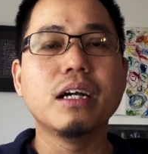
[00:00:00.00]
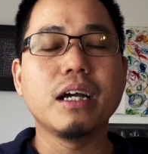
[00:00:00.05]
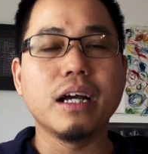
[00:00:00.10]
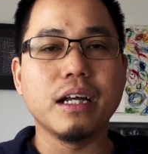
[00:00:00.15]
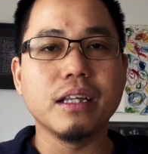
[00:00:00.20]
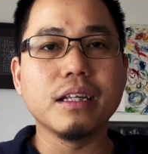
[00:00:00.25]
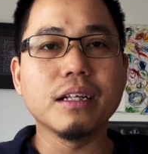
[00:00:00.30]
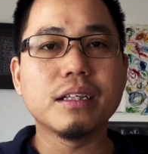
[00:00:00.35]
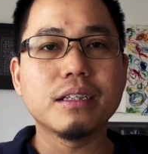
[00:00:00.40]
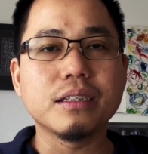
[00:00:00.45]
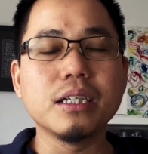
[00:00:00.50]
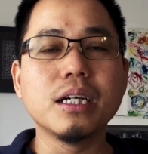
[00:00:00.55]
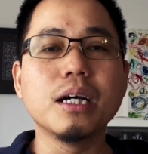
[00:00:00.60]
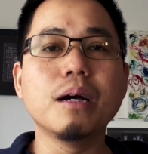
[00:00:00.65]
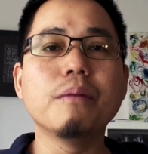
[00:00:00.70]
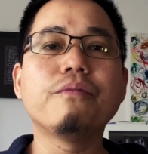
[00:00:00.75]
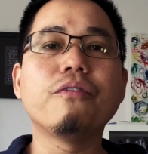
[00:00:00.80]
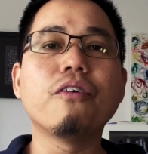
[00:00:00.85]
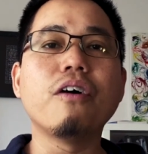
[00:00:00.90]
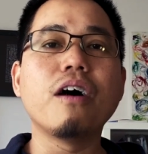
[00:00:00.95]
and the
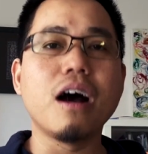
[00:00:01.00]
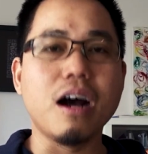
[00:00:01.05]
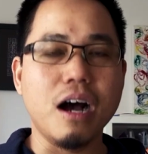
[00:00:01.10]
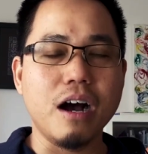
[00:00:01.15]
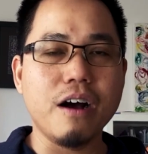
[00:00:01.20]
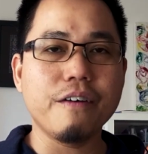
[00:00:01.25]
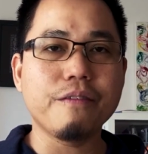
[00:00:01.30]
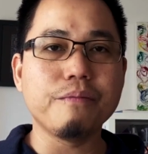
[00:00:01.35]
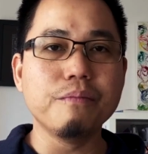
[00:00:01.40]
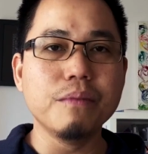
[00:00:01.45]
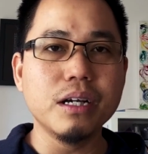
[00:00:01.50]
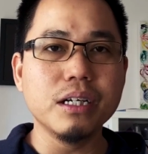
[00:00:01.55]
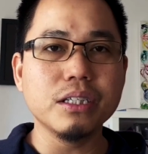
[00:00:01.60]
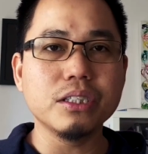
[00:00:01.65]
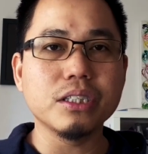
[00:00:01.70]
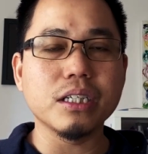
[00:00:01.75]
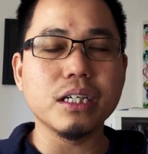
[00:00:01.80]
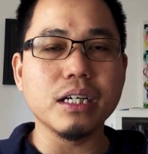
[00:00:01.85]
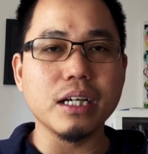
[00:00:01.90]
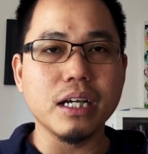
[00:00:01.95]
term for half
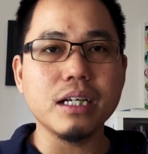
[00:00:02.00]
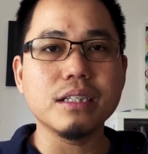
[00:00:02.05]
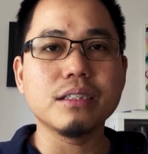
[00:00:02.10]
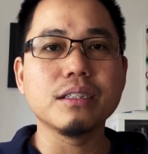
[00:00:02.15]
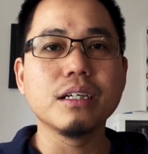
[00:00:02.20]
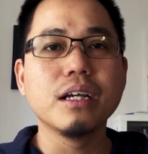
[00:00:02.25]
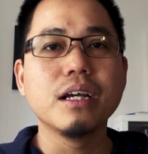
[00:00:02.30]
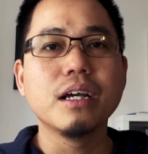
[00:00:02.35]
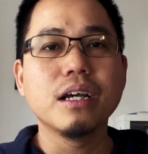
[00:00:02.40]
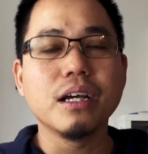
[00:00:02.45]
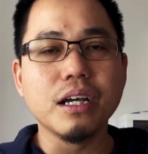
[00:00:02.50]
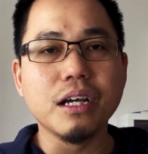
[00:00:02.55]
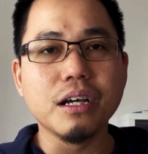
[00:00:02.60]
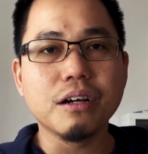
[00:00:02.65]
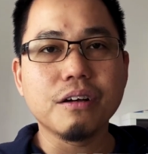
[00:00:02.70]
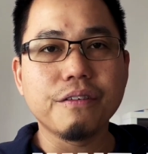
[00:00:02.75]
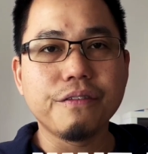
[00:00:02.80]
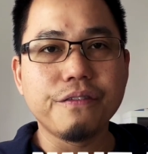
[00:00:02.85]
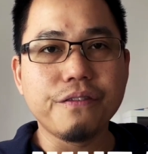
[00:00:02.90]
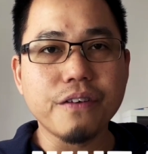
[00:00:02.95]
merger is
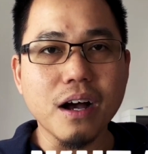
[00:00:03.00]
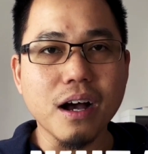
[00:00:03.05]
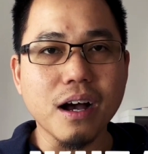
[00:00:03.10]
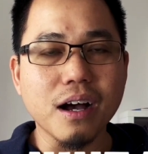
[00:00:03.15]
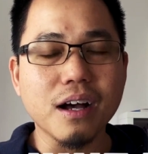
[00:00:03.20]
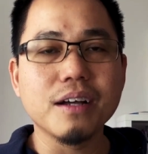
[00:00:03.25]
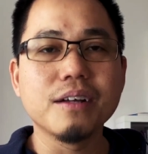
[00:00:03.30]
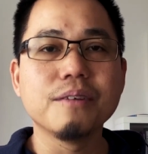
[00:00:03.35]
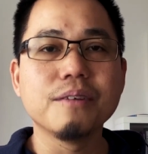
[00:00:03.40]
ikhfa.